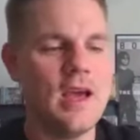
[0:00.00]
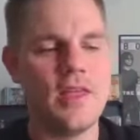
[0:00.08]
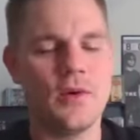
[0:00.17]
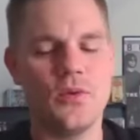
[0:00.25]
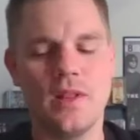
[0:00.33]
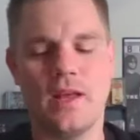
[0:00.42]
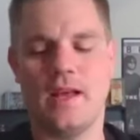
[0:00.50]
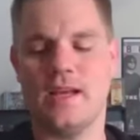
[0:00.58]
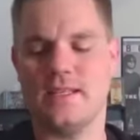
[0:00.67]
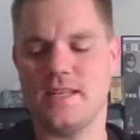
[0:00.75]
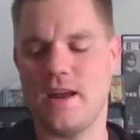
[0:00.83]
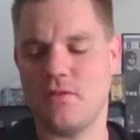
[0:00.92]
there really
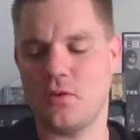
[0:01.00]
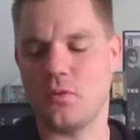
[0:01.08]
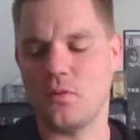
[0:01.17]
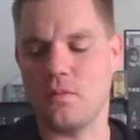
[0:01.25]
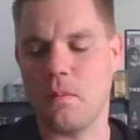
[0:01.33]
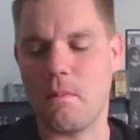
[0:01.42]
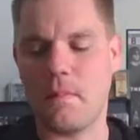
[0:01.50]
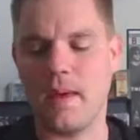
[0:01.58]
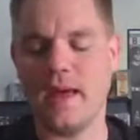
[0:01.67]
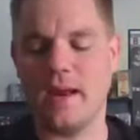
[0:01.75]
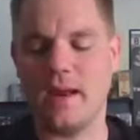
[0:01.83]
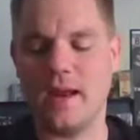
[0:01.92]
has never
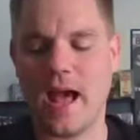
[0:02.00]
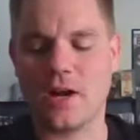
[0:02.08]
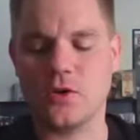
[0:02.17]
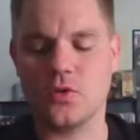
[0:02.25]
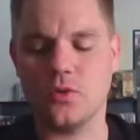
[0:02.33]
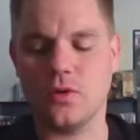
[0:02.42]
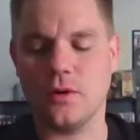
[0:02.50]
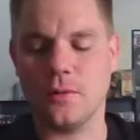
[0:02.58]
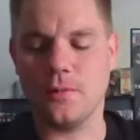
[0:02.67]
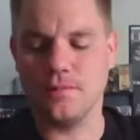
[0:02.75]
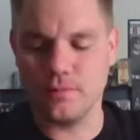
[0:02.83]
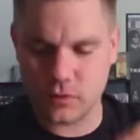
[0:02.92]
been an actual